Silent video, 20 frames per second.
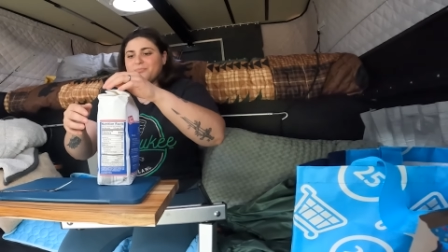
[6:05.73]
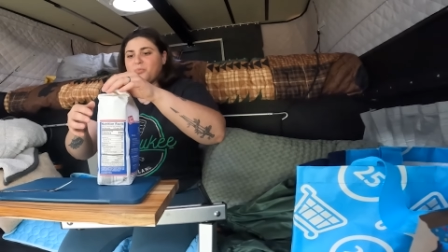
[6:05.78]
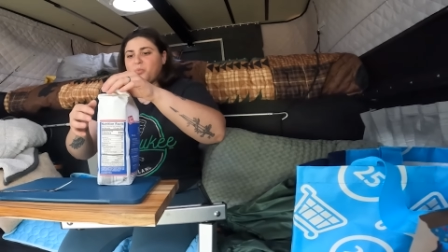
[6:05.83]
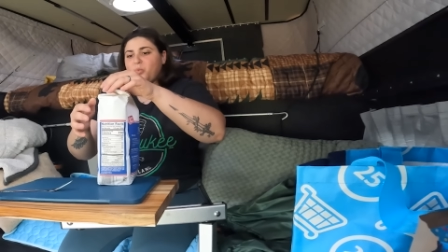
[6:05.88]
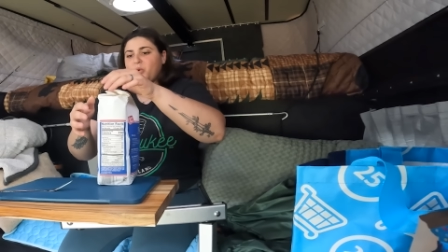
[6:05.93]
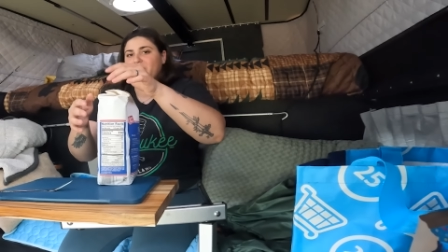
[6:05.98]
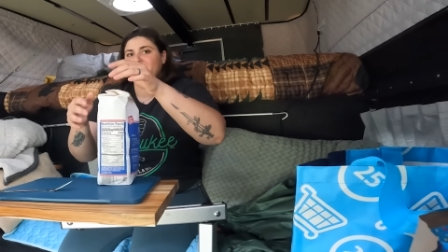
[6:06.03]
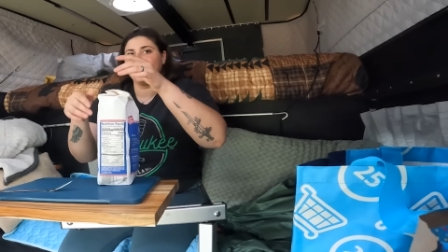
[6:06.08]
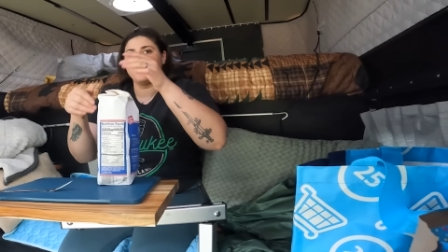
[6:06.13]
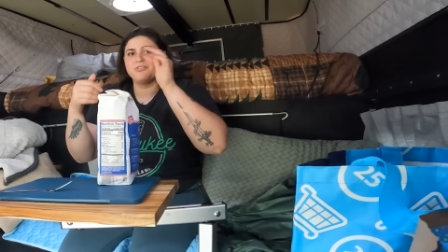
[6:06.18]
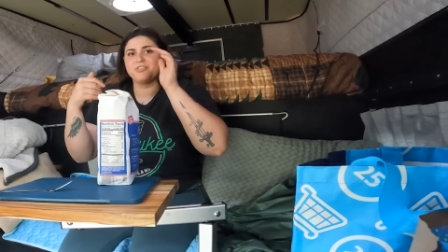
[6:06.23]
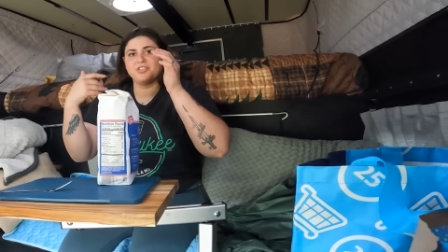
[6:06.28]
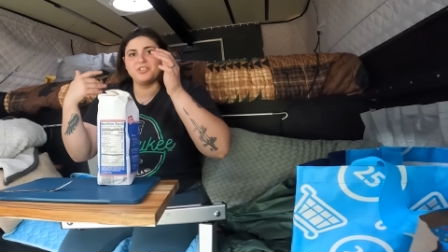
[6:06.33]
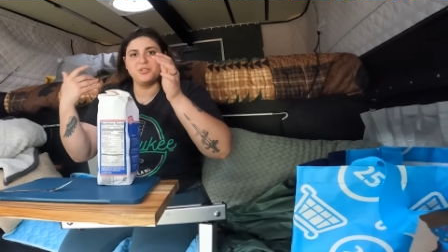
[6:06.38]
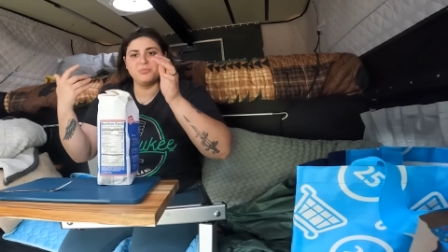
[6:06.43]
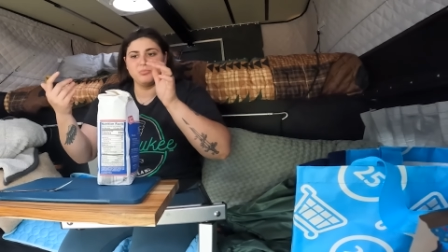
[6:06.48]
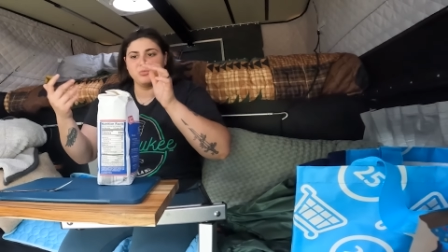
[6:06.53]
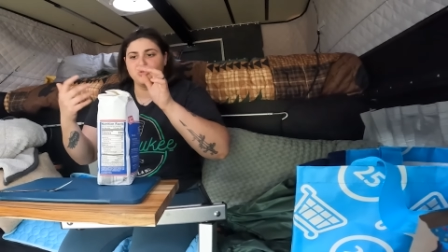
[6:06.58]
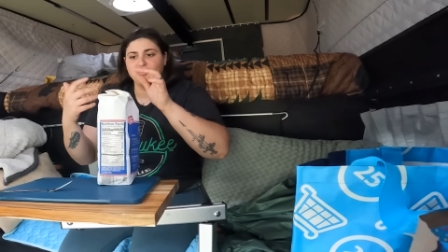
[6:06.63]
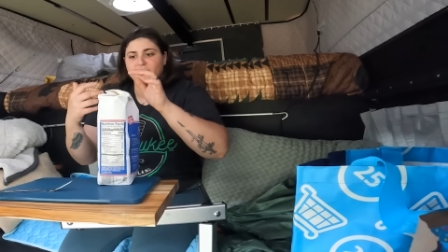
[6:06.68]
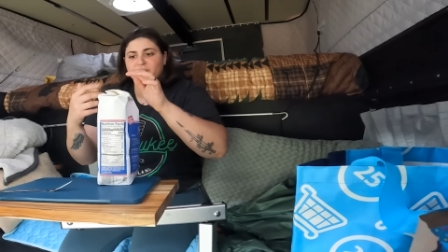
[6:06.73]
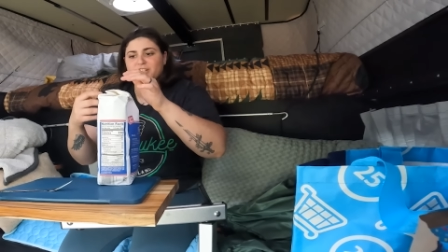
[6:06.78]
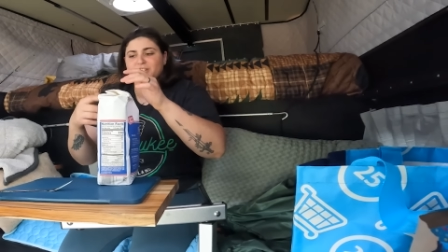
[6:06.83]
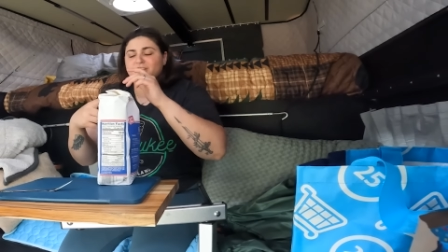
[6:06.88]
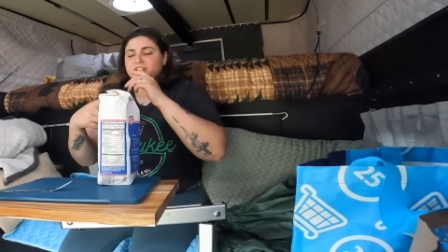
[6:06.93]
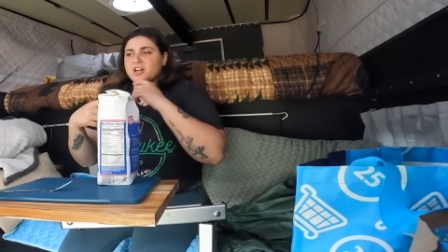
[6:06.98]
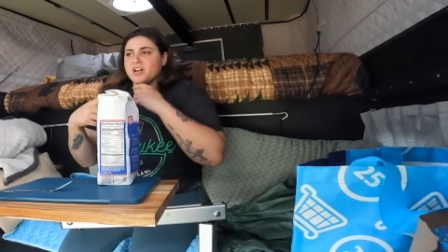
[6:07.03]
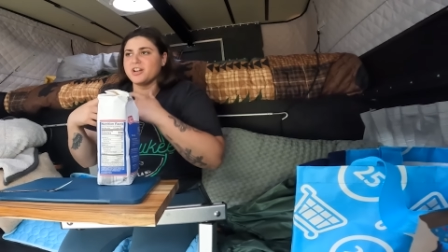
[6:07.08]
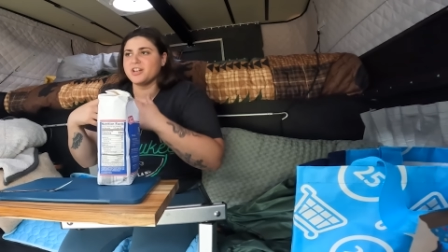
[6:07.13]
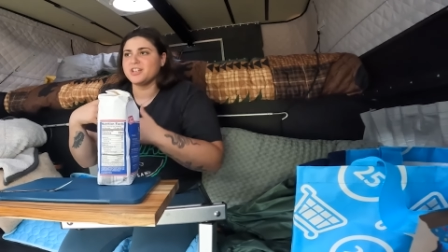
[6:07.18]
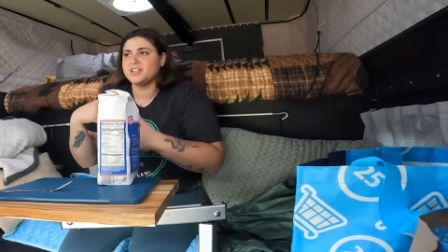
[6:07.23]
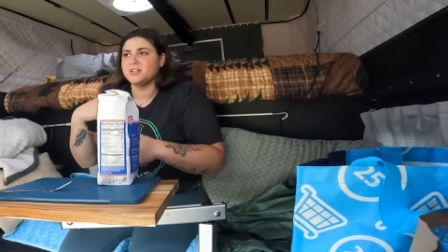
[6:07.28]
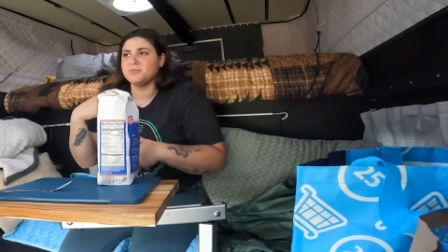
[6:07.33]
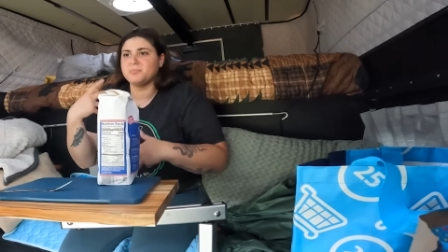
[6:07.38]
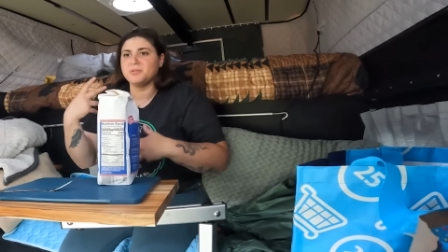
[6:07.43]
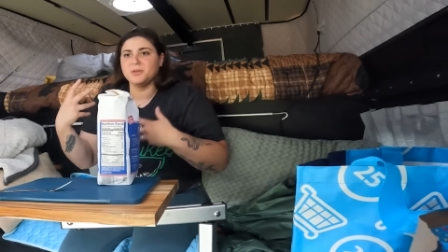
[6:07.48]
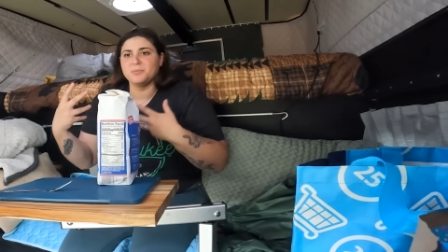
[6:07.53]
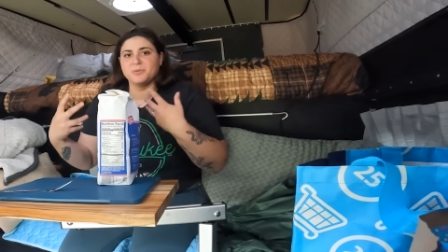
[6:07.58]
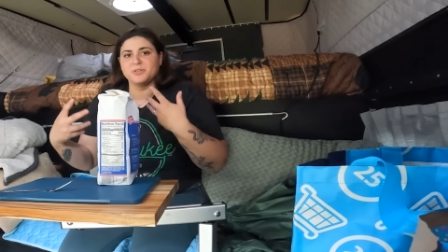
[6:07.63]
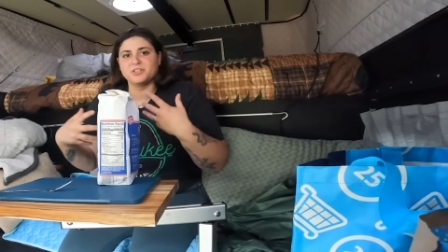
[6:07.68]
whenever the movie started
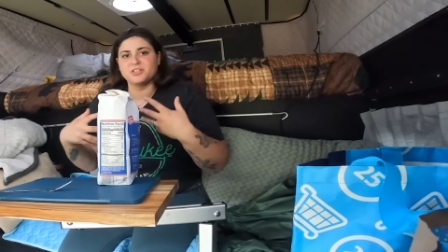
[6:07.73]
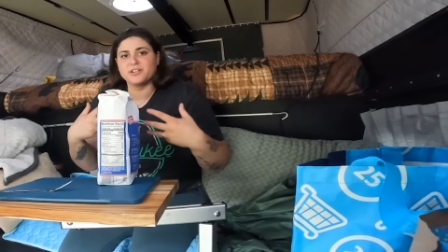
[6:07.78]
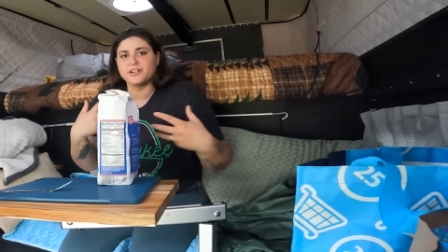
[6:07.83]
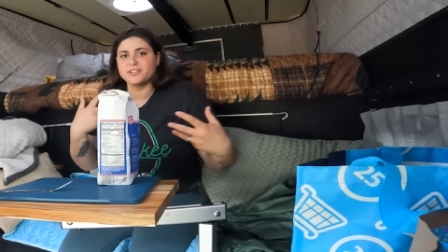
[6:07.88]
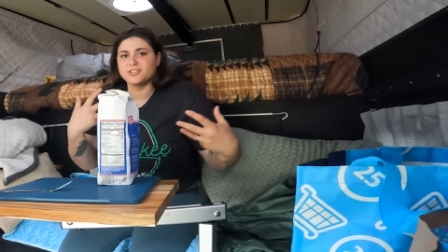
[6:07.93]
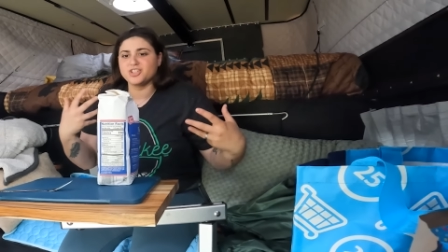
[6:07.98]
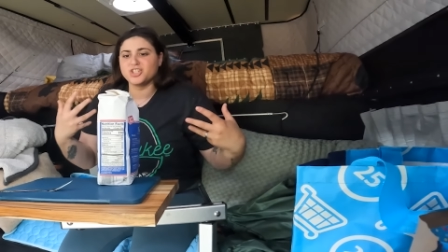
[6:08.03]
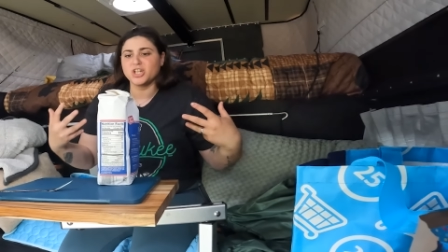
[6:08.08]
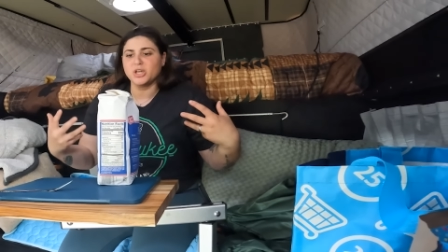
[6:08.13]
and people started